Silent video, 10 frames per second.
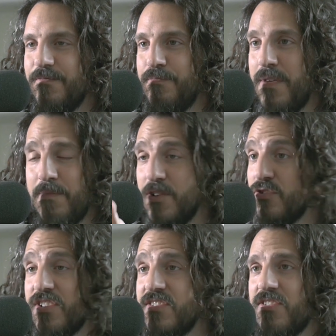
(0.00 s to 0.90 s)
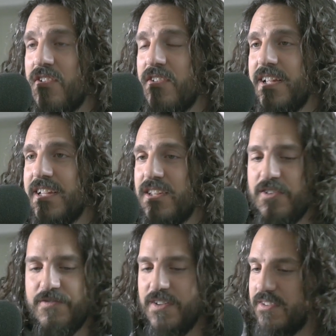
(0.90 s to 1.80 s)
Maybe you're just starting and
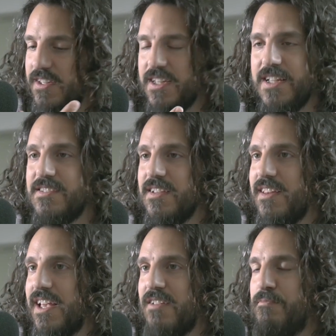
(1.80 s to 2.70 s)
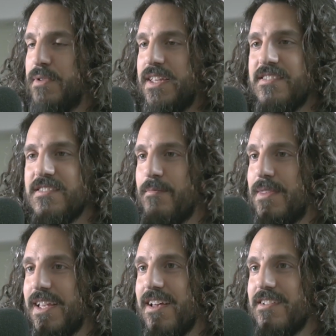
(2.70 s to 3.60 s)
you feel the need to like be
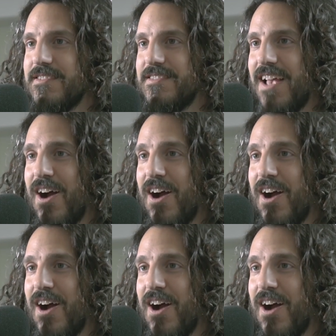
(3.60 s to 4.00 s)
something else